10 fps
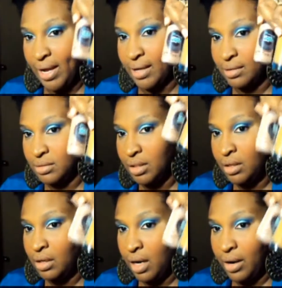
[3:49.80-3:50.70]
okay.
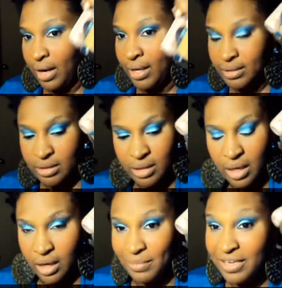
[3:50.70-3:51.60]
Alright,
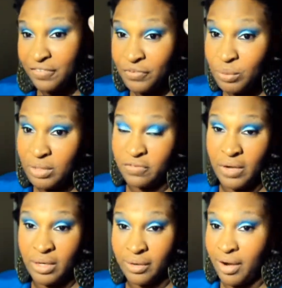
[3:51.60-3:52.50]
if you can
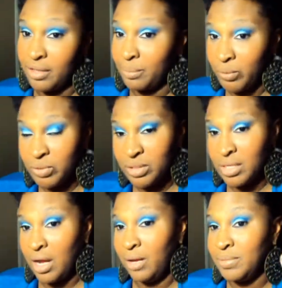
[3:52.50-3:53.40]
find your color. Most
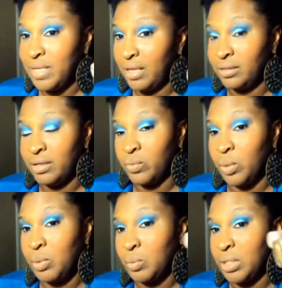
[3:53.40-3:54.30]
of the times, ethnic
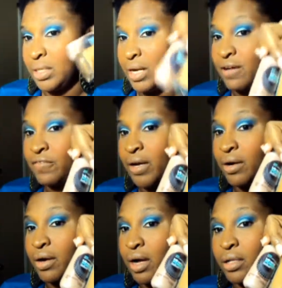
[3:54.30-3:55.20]
women, we cannot
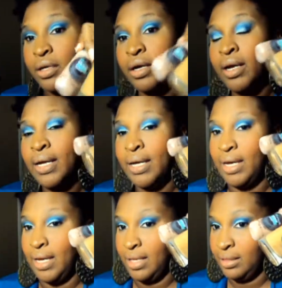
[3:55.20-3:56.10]
find our color
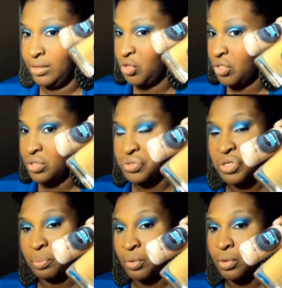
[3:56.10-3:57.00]
in just the
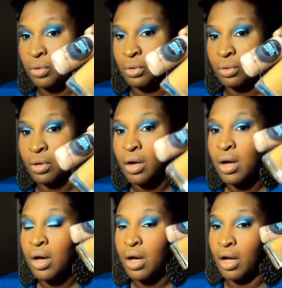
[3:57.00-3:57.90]
typical
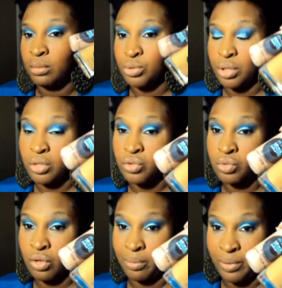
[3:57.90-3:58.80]

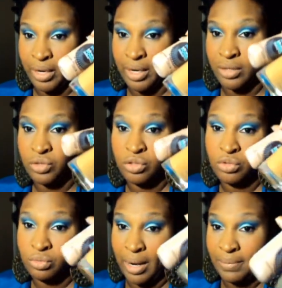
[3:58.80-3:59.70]
drugstore brand.
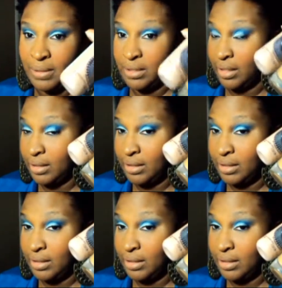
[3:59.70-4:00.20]
You might be